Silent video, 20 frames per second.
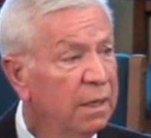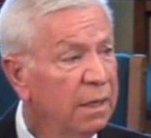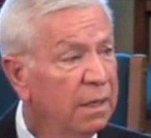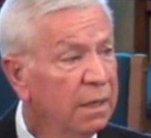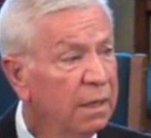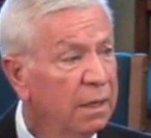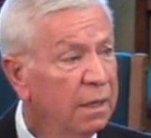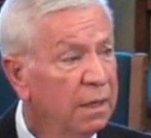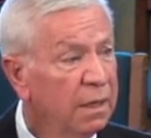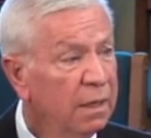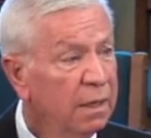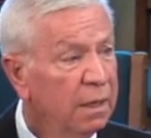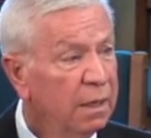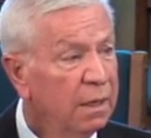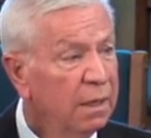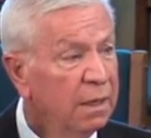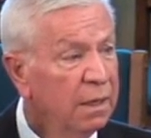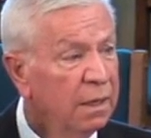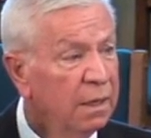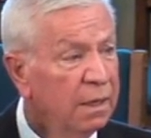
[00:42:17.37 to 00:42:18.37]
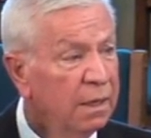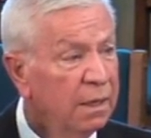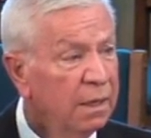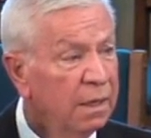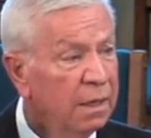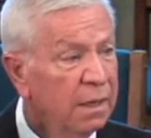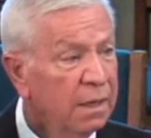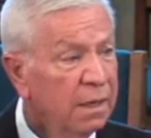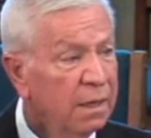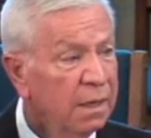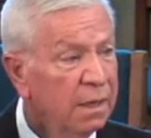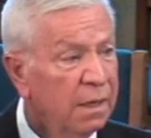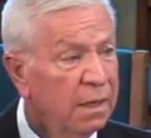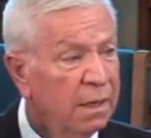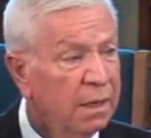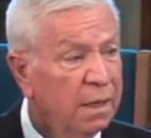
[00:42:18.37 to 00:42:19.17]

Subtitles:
[no speech]